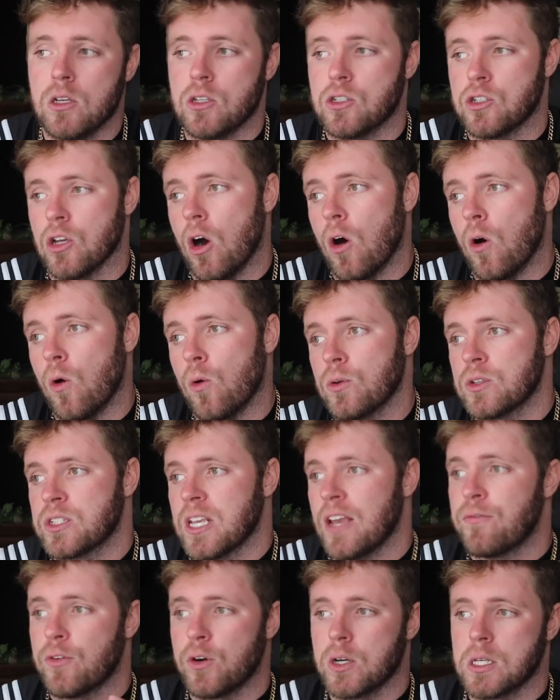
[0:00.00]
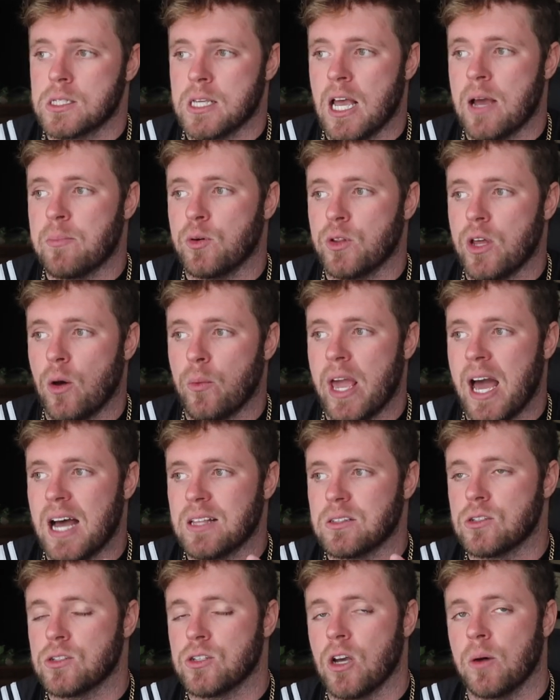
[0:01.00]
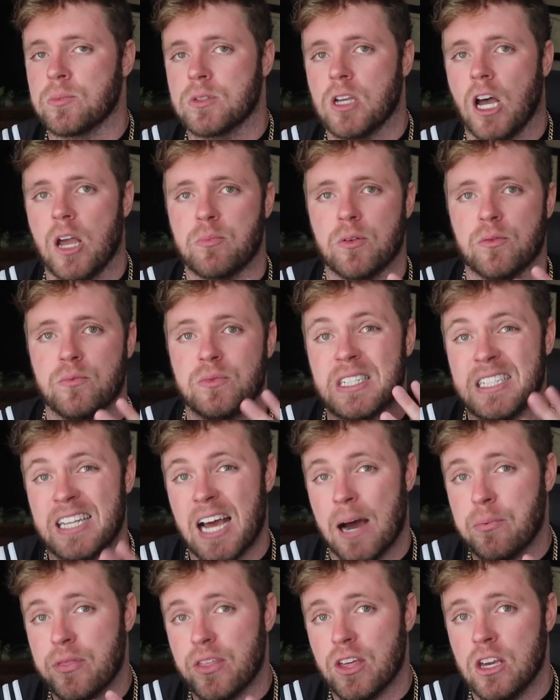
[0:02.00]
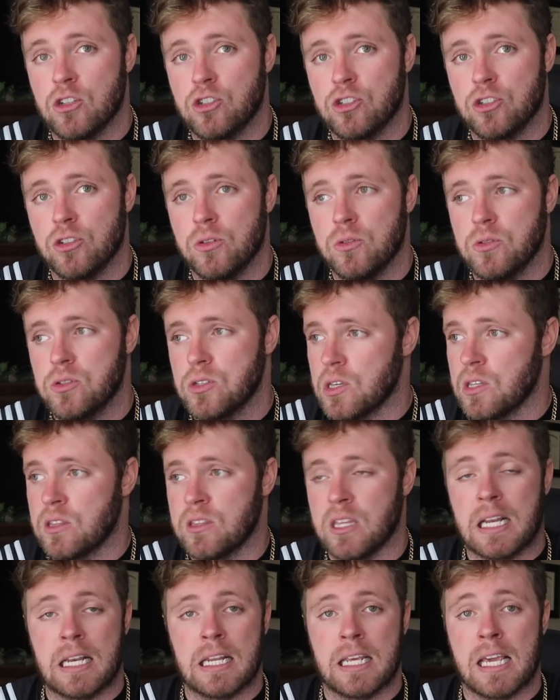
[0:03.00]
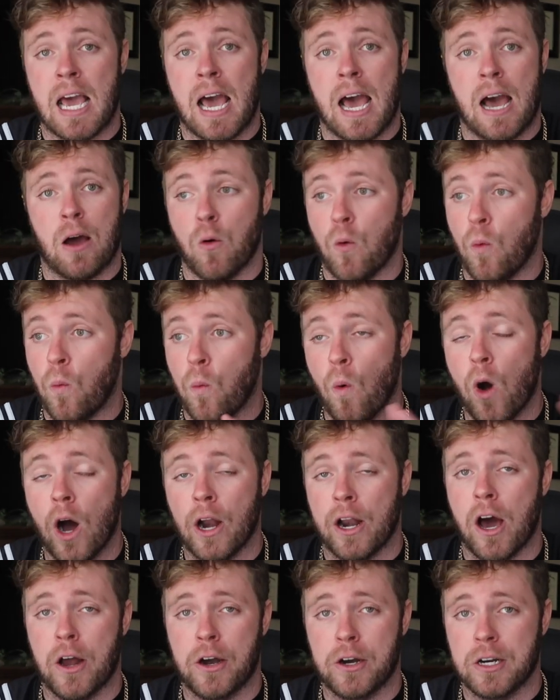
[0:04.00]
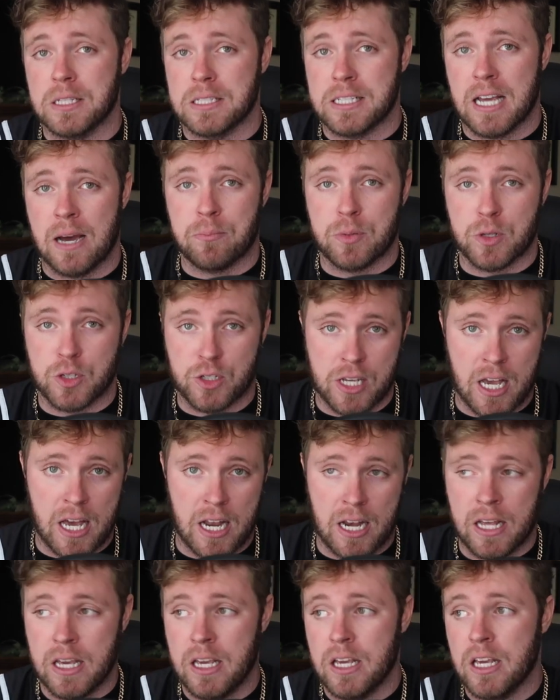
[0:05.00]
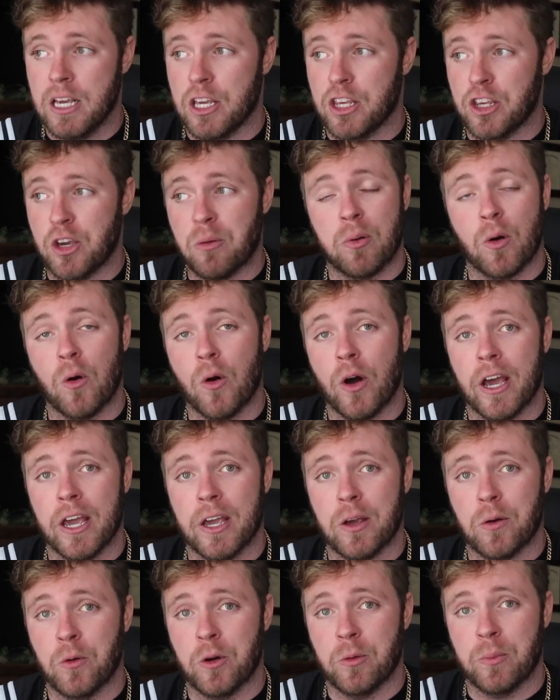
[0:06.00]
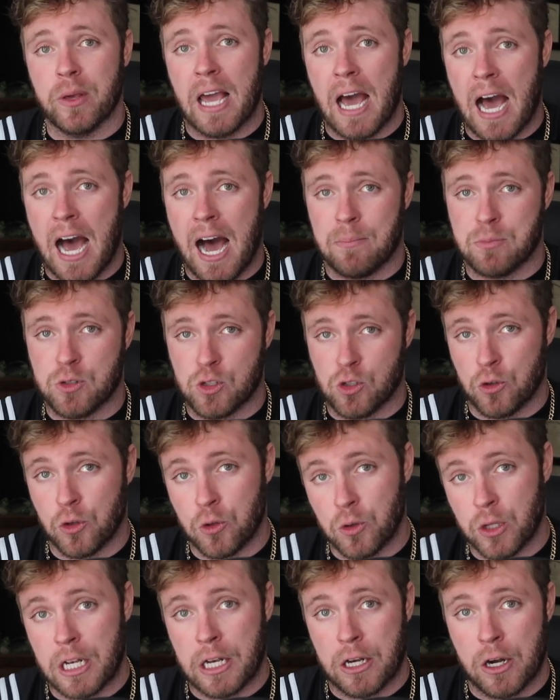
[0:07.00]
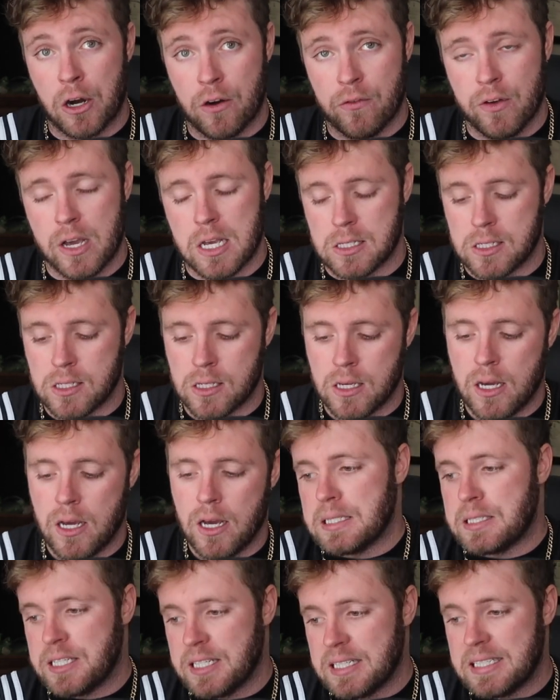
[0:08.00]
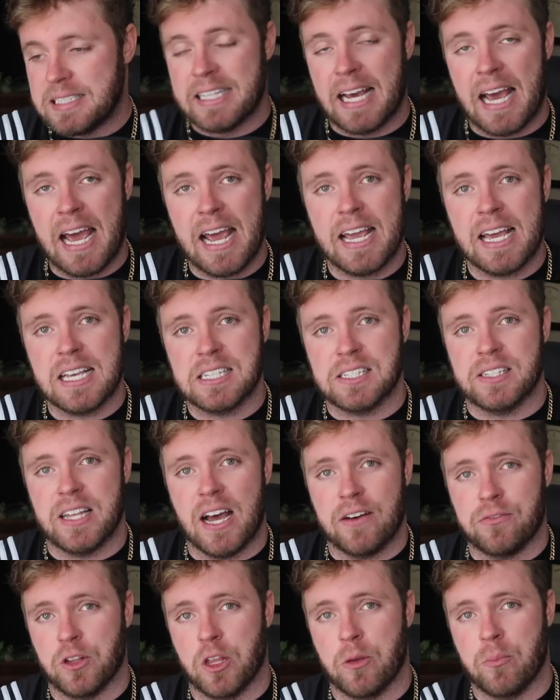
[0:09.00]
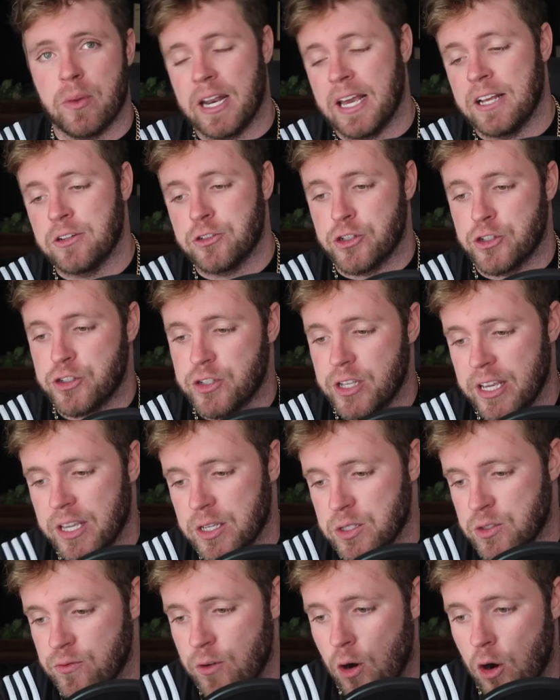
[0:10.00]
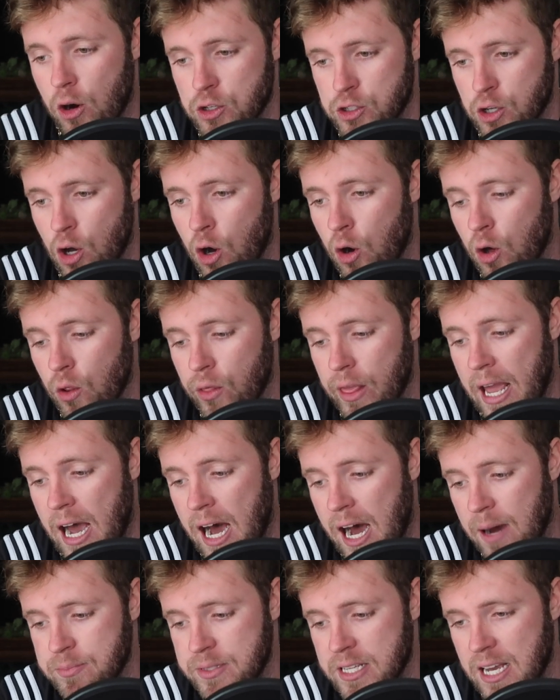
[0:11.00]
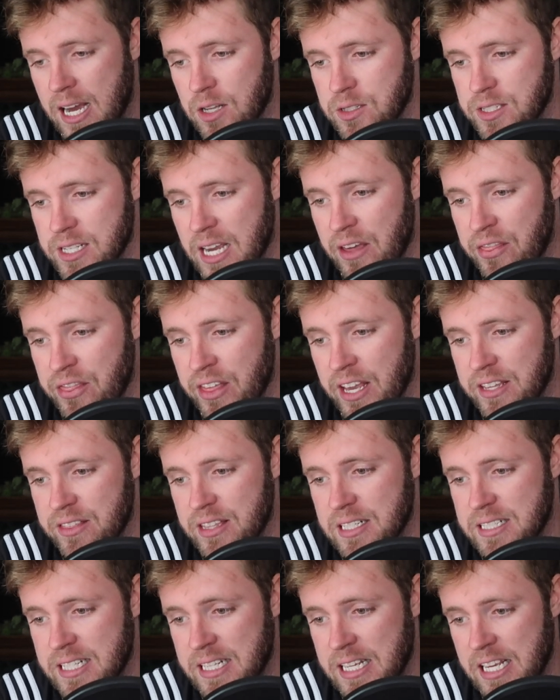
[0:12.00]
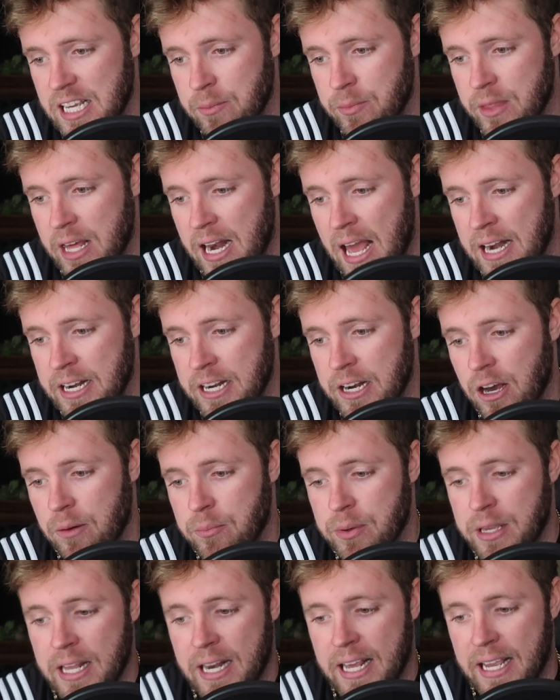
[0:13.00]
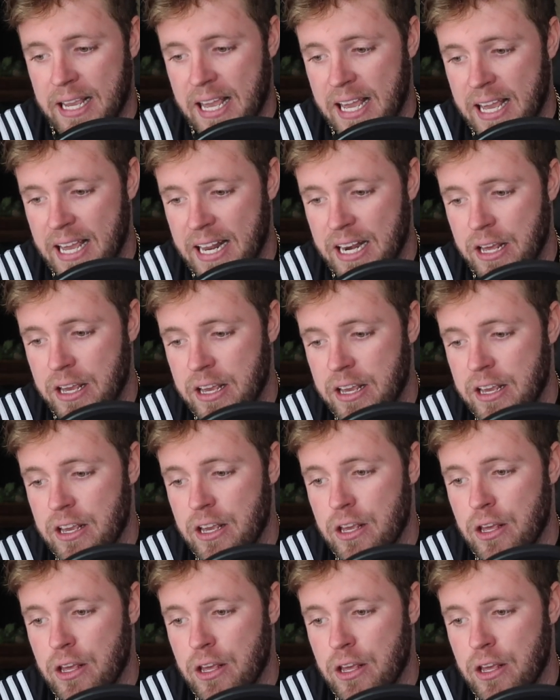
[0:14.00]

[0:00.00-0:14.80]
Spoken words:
So say, for example, that we had some type of depth issues, then yeah, 110%, your boy would be absolutely nervous. Today has definitely been interesting as far as all the opt-outs. I think the team that ended up getting hit